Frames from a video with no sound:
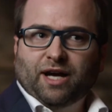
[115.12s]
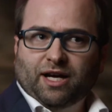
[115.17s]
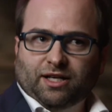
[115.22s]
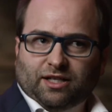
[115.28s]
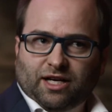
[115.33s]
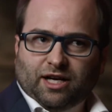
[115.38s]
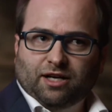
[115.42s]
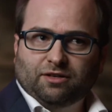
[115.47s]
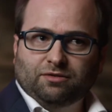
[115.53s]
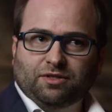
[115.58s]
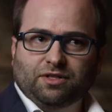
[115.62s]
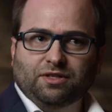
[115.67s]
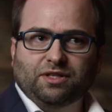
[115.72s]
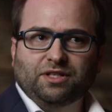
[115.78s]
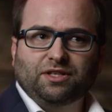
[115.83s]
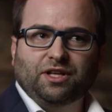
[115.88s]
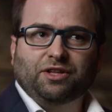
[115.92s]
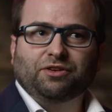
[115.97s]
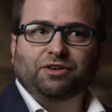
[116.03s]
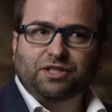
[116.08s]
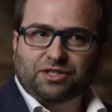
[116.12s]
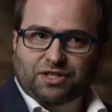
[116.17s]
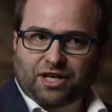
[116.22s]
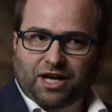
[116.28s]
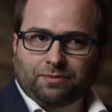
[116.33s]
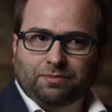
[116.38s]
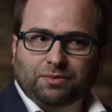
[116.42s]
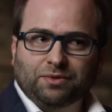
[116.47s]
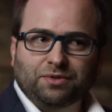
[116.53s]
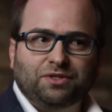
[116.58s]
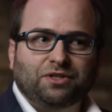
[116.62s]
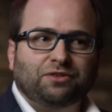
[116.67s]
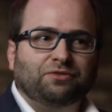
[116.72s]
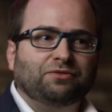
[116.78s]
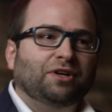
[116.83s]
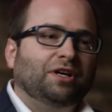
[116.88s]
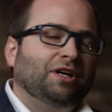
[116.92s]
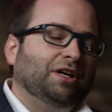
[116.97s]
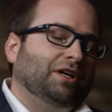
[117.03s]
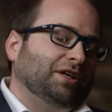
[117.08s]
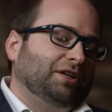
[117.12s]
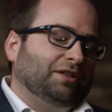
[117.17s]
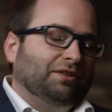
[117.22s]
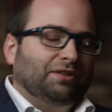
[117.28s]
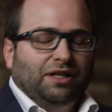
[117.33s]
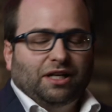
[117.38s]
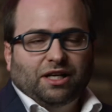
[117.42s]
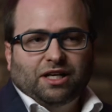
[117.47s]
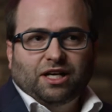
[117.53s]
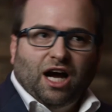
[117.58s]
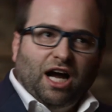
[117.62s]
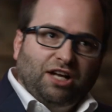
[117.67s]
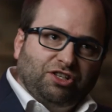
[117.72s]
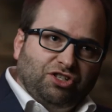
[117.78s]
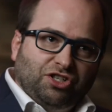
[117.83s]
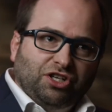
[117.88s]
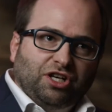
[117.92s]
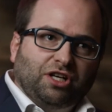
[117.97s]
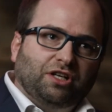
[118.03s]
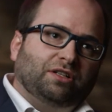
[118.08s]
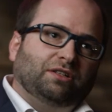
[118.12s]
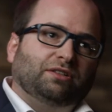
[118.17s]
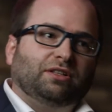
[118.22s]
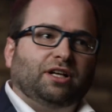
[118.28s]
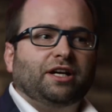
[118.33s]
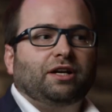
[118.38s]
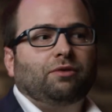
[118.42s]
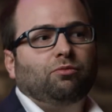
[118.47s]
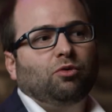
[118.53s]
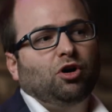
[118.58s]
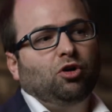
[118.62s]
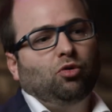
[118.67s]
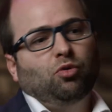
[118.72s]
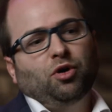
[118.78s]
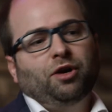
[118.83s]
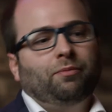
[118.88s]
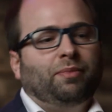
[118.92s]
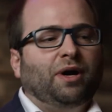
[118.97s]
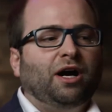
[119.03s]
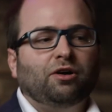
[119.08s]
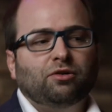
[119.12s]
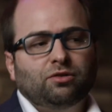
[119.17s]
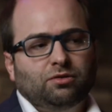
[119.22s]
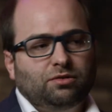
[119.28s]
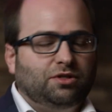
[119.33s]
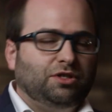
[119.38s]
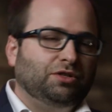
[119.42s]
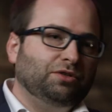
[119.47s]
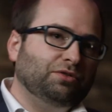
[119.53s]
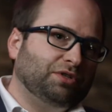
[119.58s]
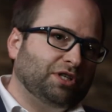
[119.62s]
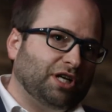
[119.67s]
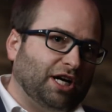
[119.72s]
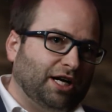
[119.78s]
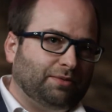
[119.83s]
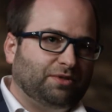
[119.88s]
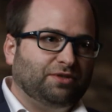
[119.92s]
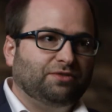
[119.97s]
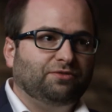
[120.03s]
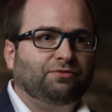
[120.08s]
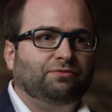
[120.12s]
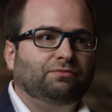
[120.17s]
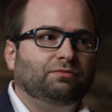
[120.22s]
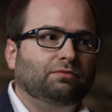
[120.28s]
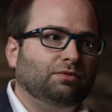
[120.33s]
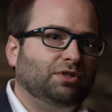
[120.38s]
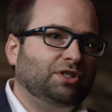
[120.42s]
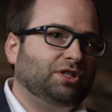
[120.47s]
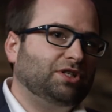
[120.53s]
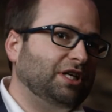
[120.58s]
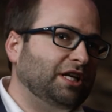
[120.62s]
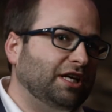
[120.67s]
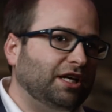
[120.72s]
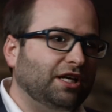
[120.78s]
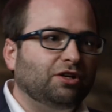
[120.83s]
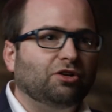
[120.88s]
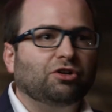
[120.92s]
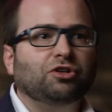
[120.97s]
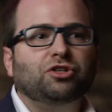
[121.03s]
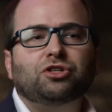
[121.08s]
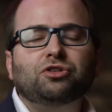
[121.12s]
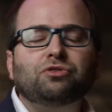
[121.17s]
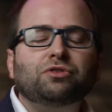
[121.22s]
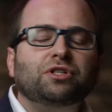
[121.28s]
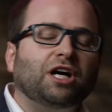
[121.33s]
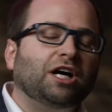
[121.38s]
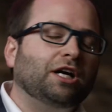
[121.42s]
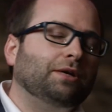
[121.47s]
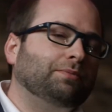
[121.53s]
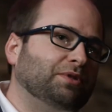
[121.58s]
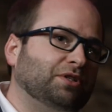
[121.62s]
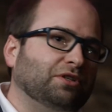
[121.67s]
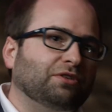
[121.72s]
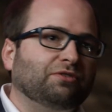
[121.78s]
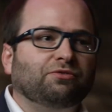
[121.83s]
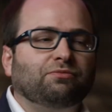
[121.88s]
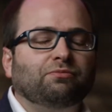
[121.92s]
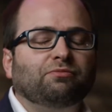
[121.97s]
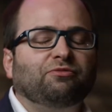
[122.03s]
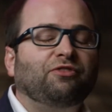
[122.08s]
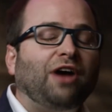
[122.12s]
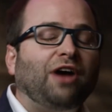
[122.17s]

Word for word: back now to these other examples of the gotcha, like, well, what about two types of seed or two types of